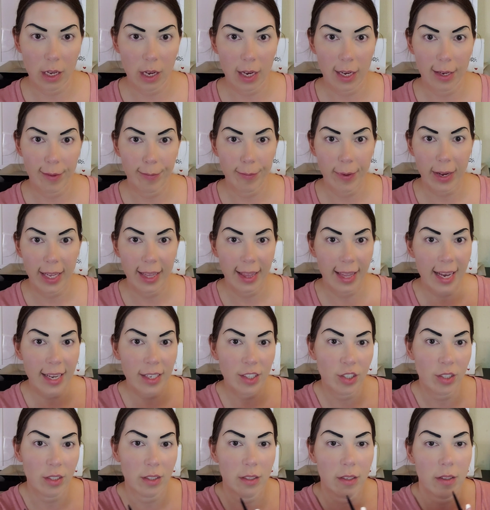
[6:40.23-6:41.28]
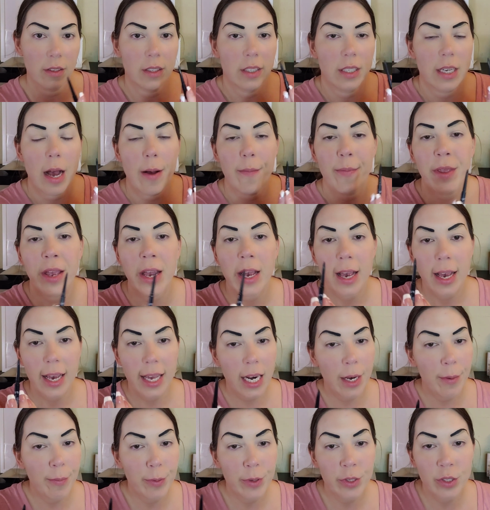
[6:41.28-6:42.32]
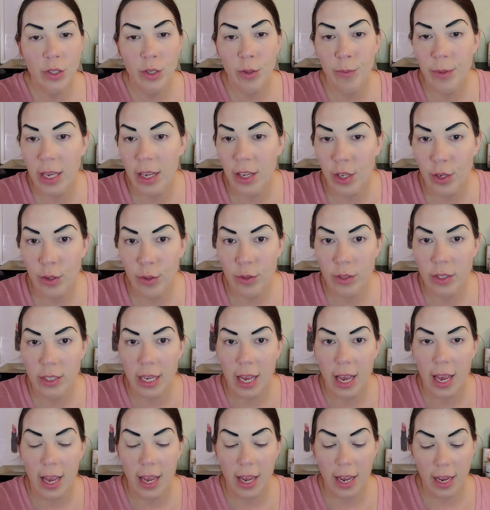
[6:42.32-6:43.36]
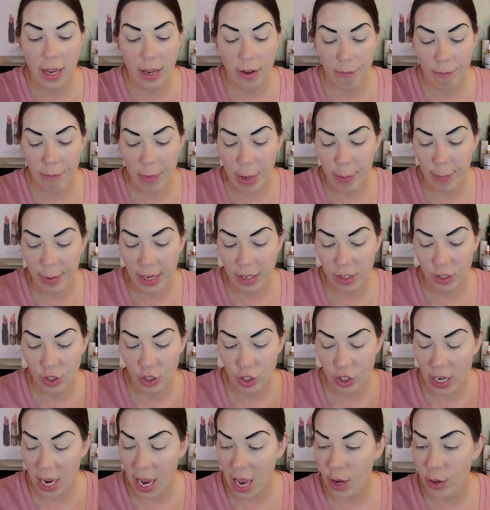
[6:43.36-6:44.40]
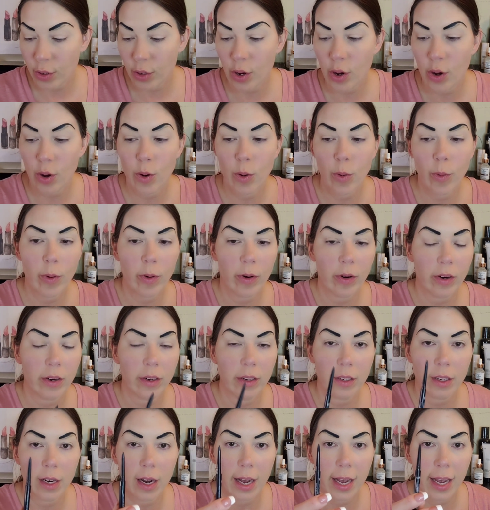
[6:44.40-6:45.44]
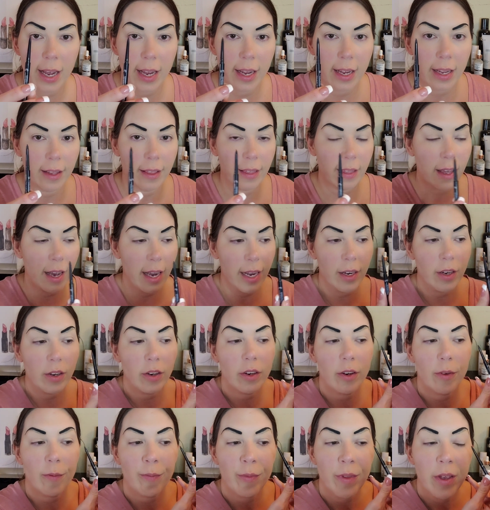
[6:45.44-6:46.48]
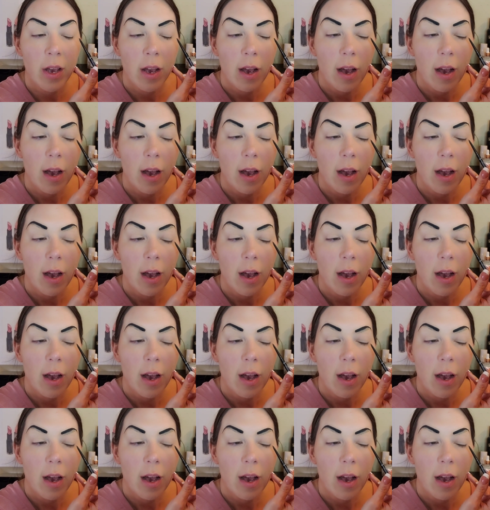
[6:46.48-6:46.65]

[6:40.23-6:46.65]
line my lashes on the top. And I presume they used maybe a shadow or a liner.